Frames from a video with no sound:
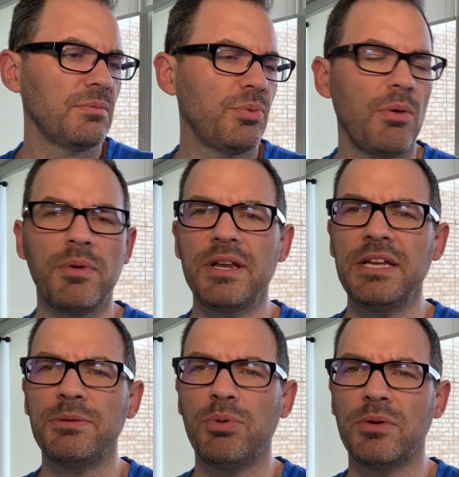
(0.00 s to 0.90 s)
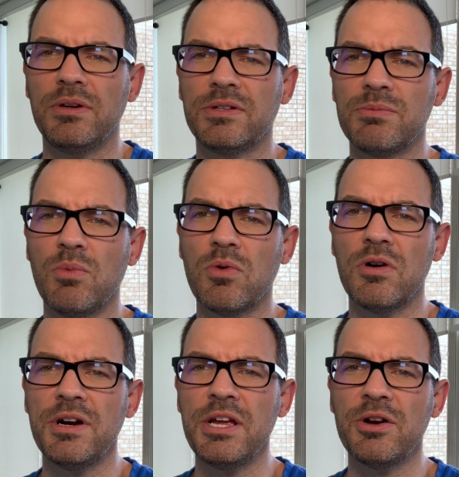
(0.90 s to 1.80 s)
probably need to put some more
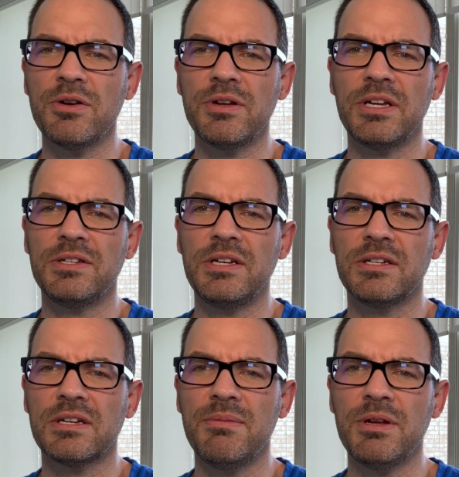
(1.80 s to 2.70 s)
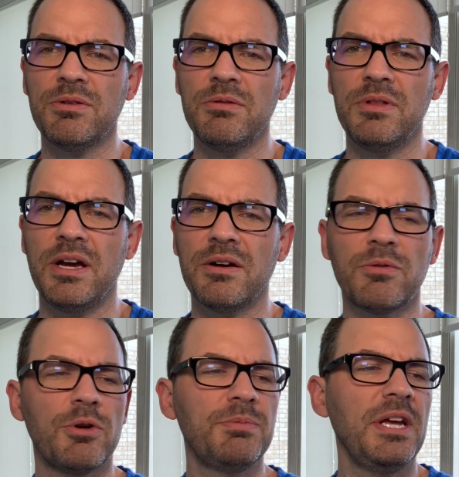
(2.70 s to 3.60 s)
on here. You can see it's coming through there.
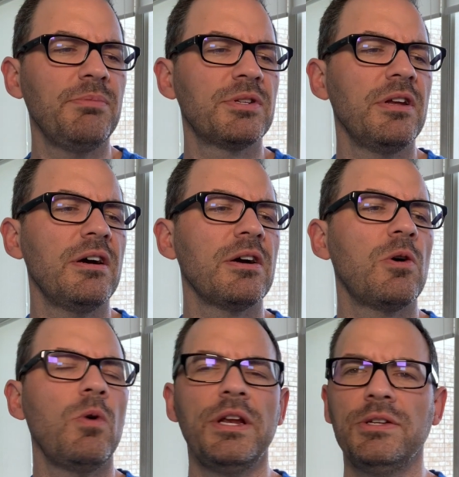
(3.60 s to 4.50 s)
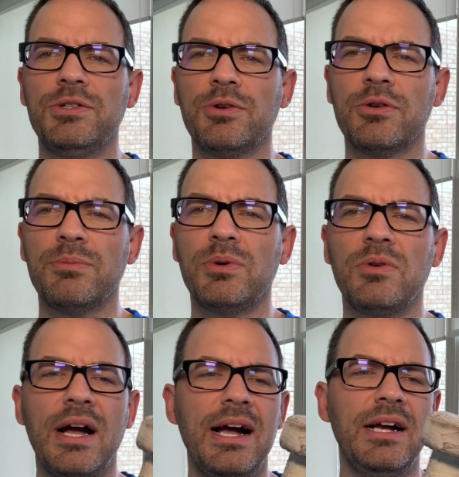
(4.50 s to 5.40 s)
Grip tape's not quite as
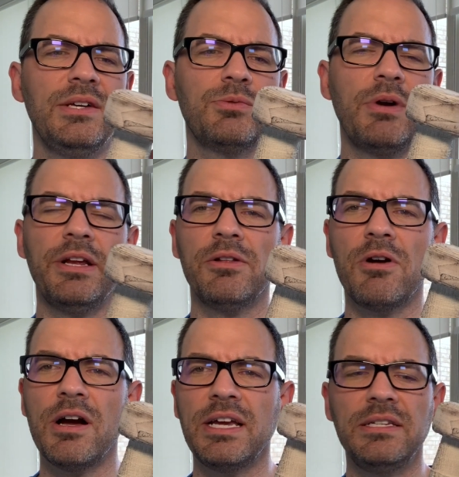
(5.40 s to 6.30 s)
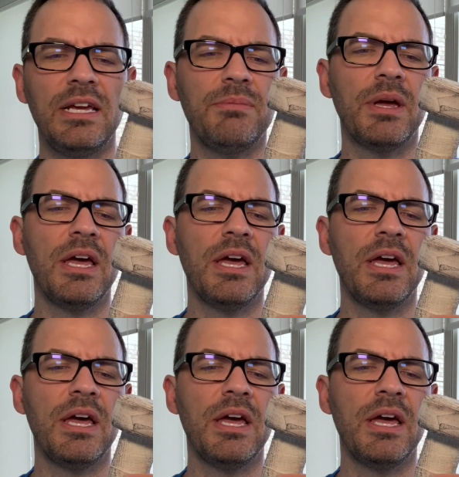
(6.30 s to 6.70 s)
durable as regular hockey tape,